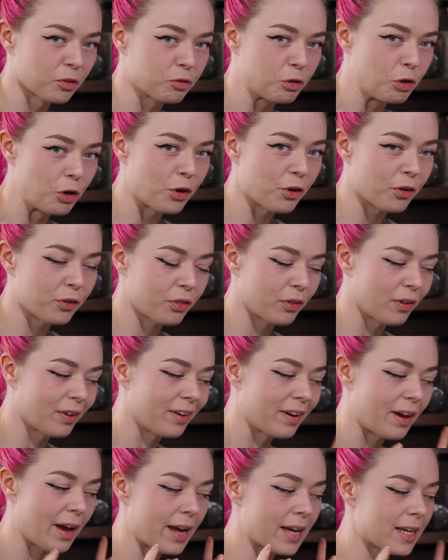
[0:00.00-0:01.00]
of truth.
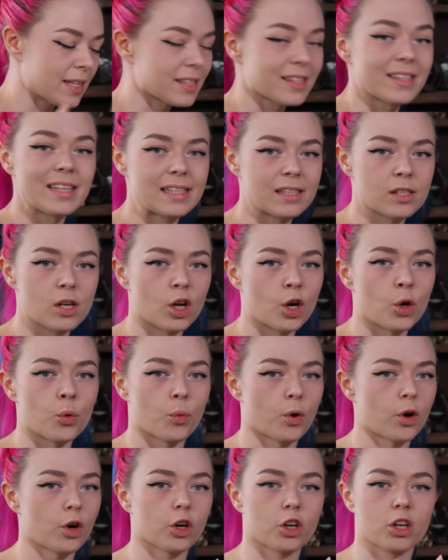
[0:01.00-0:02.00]
Is this gonna
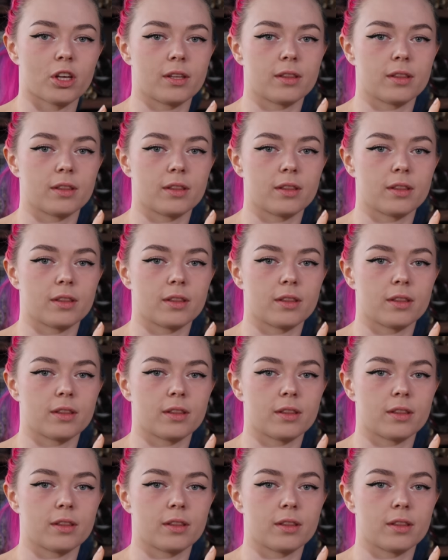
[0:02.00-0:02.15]
work